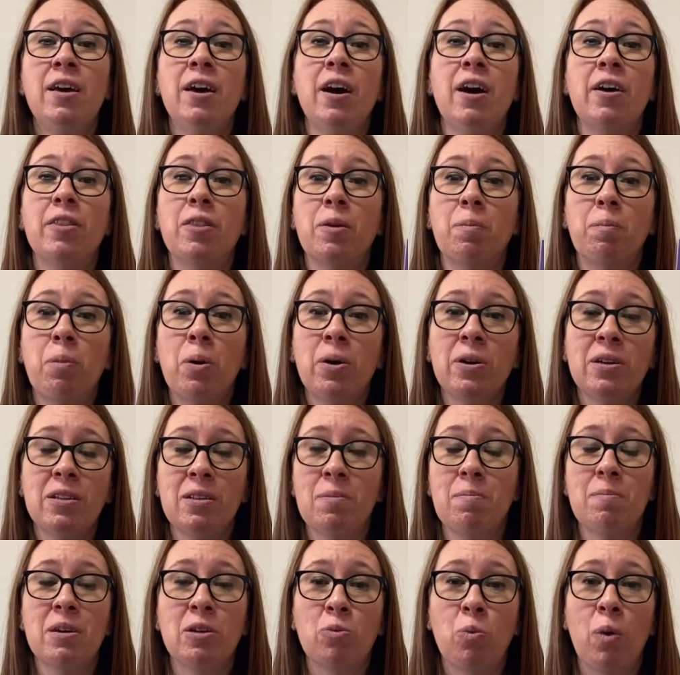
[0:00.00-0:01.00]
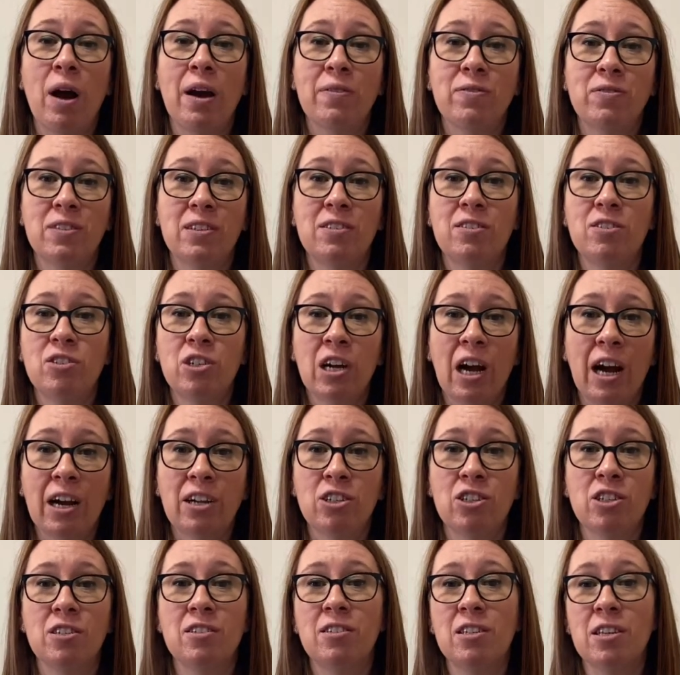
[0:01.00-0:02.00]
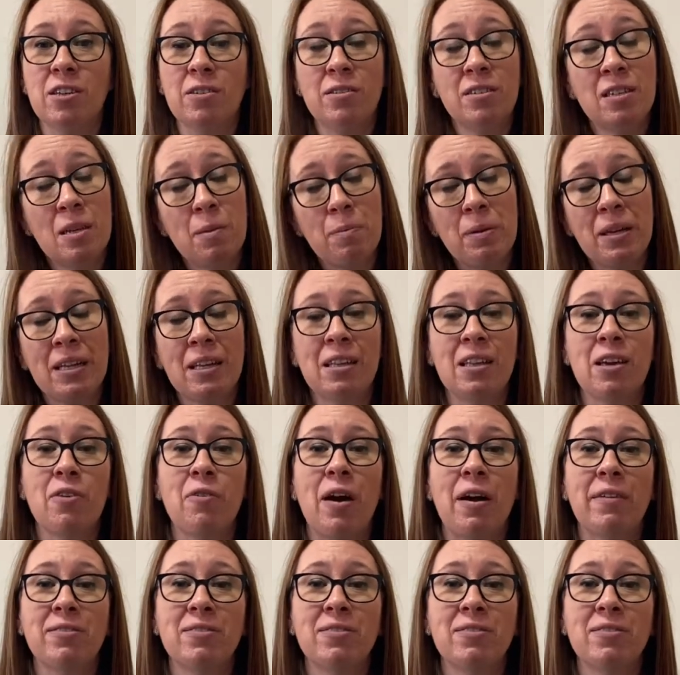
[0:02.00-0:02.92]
At the point your midwife discharges you, typically around